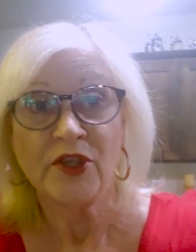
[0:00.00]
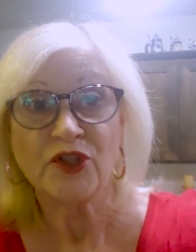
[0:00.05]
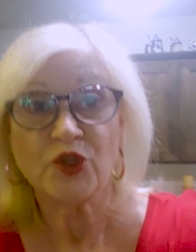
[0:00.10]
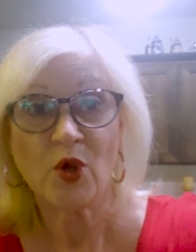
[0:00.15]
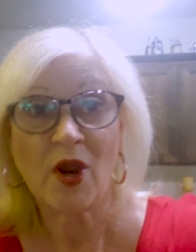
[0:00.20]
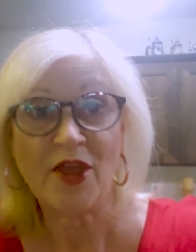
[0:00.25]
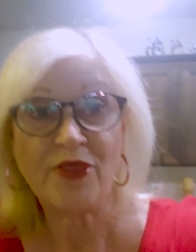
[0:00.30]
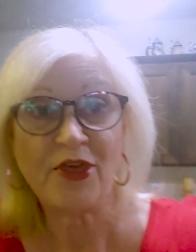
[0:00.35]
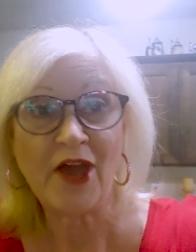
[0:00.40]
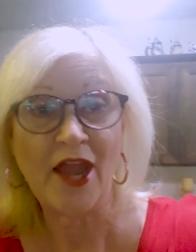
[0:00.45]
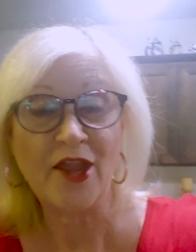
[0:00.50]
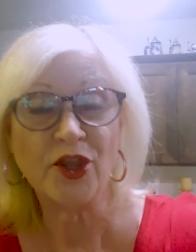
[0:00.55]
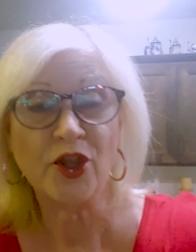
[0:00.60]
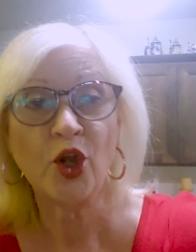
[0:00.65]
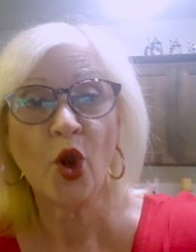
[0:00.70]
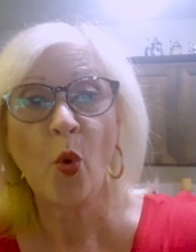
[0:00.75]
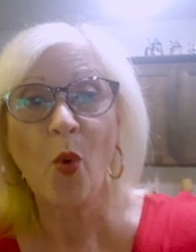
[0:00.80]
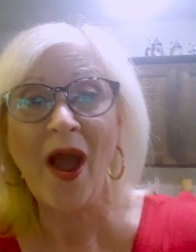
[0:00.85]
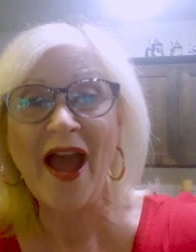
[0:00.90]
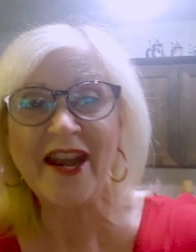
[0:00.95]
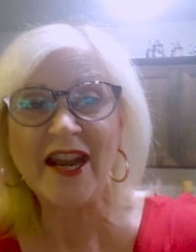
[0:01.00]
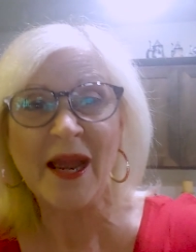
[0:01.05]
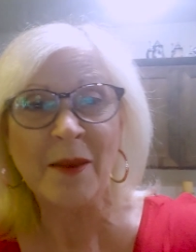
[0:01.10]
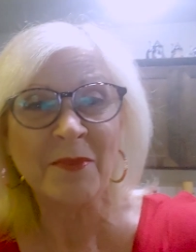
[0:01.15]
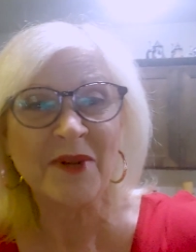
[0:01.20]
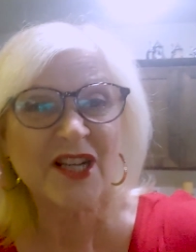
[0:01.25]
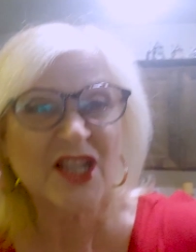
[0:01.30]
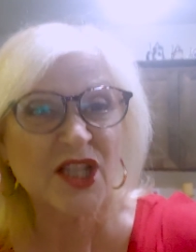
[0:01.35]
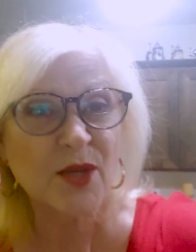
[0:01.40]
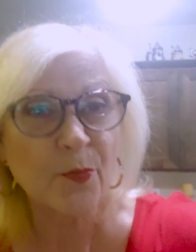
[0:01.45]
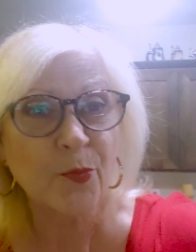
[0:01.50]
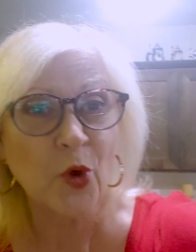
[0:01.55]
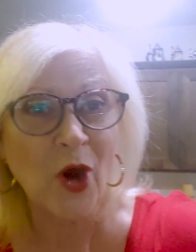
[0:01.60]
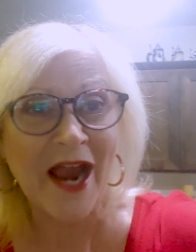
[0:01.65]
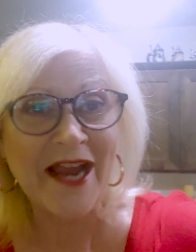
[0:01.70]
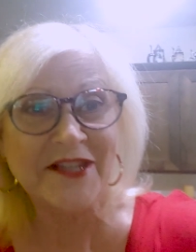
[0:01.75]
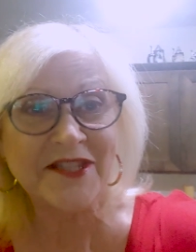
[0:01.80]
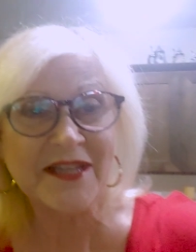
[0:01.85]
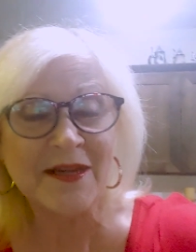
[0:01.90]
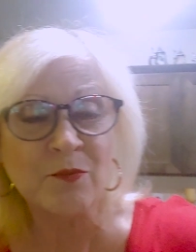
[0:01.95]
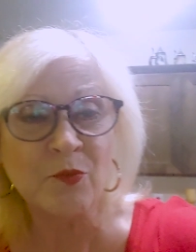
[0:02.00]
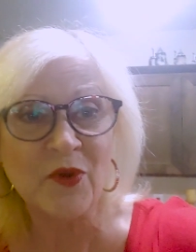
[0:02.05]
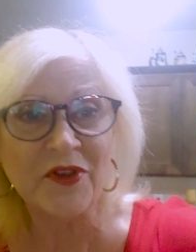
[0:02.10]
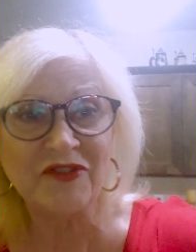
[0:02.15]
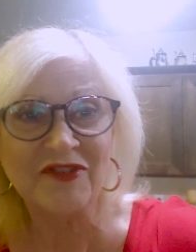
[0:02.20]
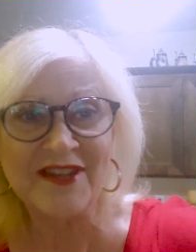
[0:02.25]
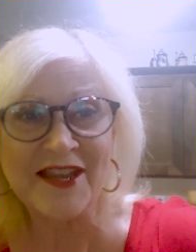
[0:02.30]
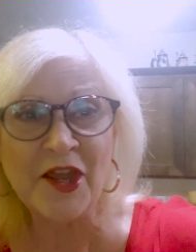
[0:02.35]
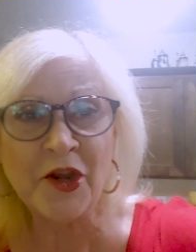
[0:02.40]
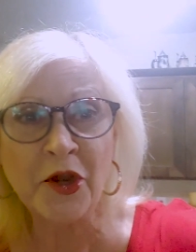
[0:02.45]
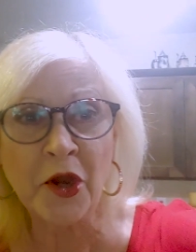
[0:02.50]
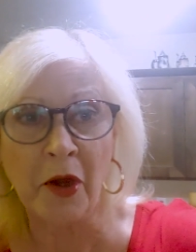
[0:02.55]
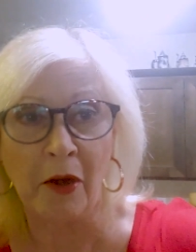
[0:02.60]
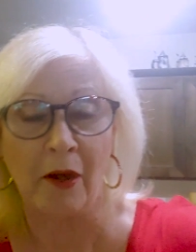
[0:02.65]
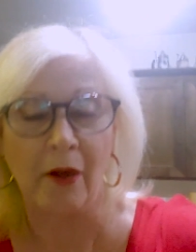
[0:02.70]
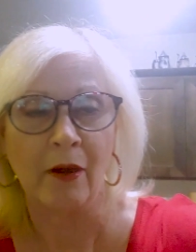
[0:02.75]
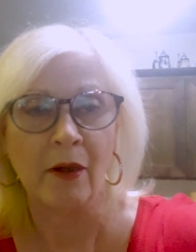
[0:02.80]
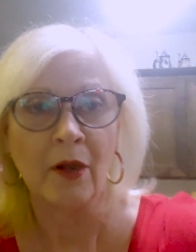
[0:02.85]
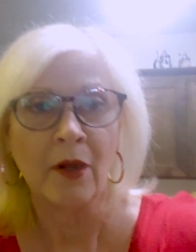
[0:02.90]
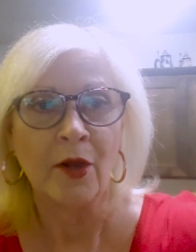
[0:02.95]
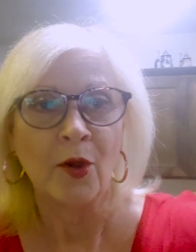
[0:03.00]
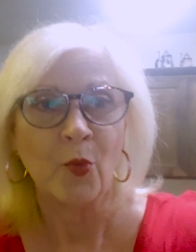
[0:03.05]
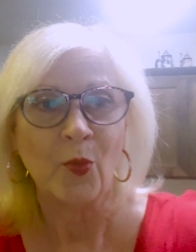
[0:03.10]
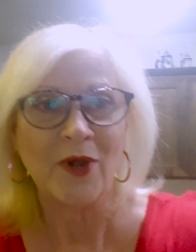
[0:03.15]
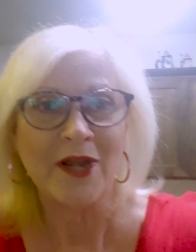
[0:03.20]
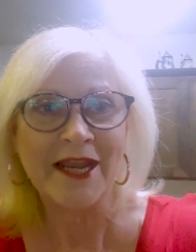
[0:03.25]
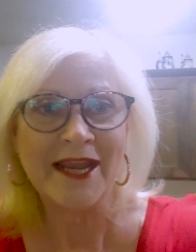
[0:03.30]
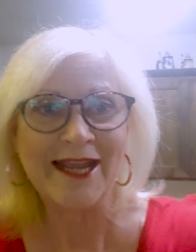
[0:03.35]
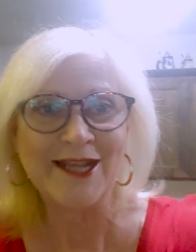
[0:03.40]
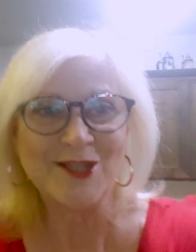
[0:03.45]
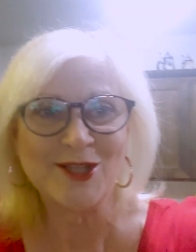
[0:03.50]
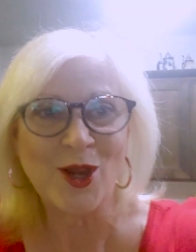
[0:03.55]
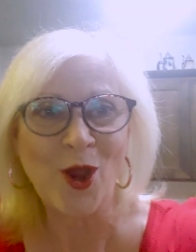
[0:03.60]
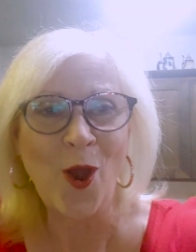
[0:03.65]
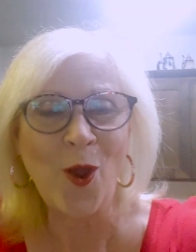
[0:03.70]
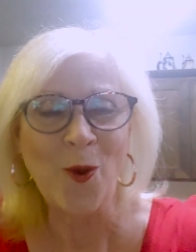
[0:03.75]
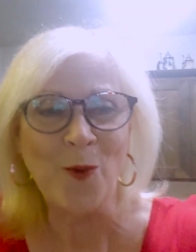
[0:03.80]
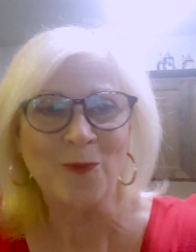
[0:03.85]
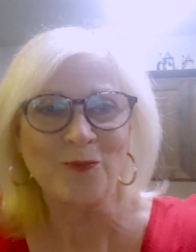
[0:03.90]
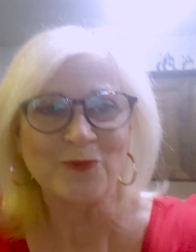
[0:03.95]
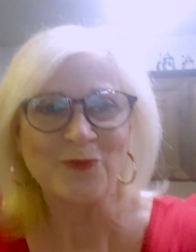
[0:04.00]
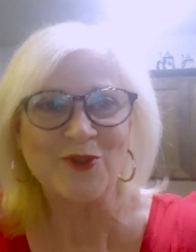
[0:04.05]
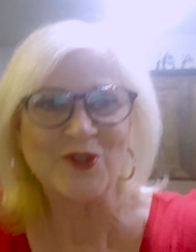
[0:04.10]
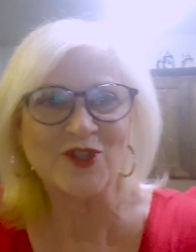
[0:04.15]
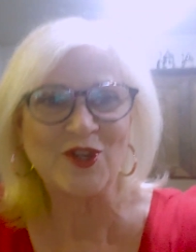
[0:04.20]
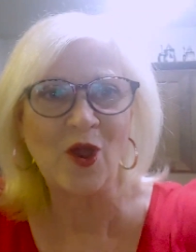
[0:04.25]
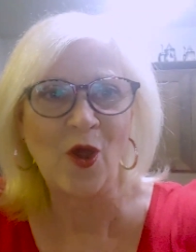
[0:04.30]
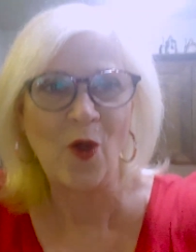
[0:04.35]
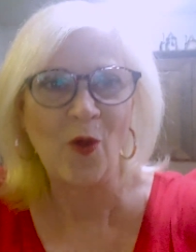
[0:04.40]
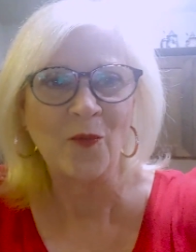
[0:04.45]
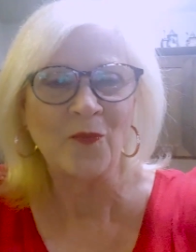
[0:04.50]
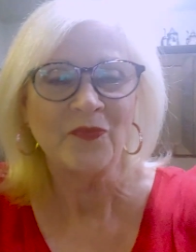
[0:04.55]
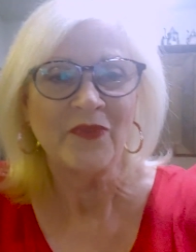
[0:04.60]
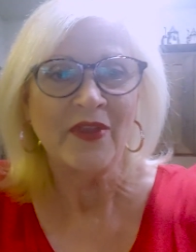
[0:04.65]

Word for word: So I thought, you know what, I'm going to surprise him with dinner when he gets home. So